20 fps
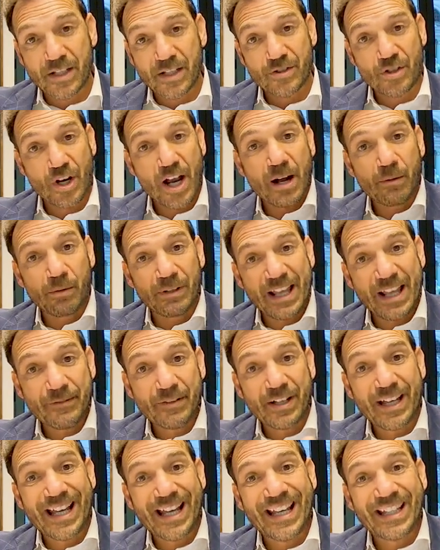So I will have
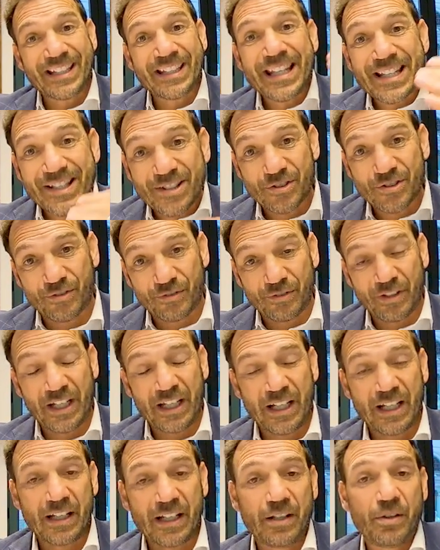an
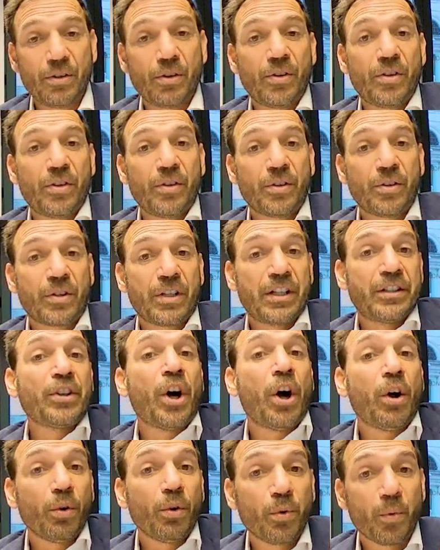history, or an
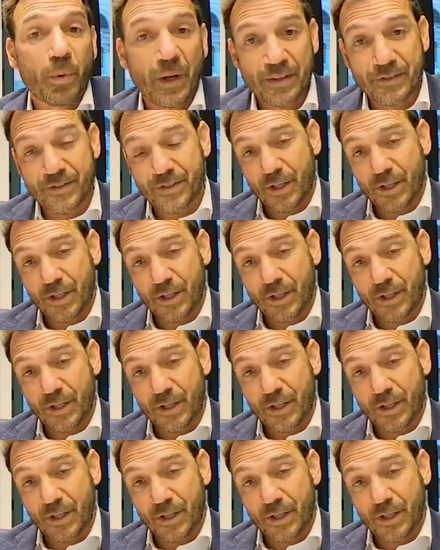old one,